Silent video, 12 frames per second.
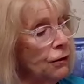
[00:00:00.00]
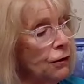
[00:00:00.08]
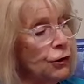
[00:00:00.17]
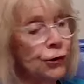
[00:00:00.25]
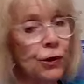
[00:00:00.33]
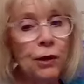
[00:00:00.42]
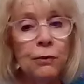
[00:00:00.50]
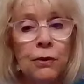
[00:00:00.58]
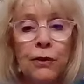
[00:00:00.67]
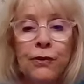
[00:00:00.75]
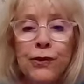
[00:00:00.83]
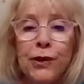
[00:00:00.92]
the sun
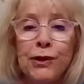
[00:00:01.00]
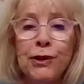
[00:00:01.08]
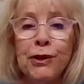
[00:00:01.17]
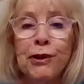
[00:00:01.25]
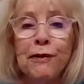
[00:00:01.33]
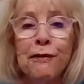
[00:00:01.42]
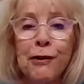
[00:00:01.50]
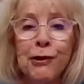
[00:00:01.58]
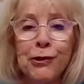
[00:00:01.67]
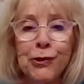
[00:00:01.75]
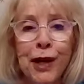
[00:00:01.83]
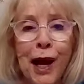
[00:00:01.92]
moves into your
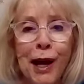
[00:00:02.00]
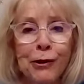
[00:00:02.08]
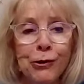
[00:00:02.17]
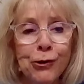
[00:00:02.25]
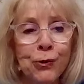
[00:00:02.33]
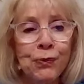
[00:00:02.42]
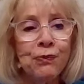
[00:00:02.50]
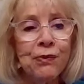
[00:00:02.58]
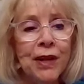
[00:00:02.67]
first house,